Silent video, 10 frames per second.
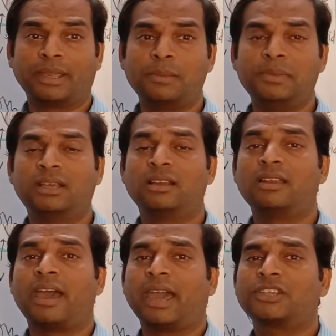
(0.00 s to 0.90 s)
chemical
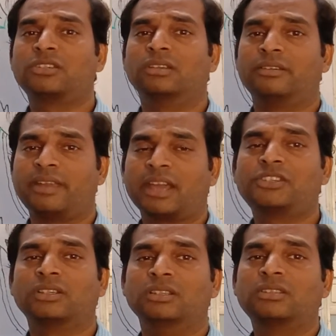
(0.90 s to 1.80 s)

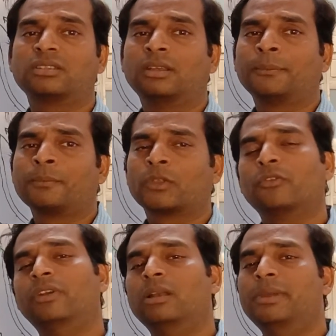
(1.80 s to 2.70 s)
reactions
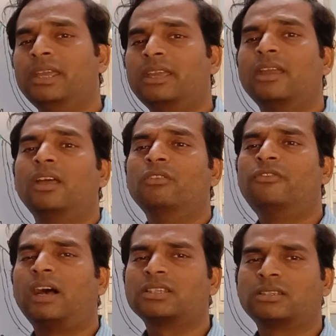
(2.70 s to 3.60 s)
will be
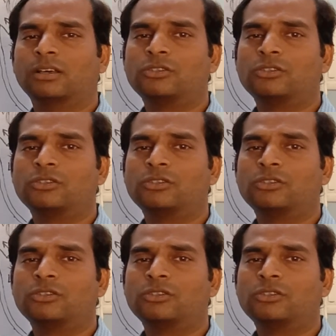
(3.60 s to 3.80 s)
faster.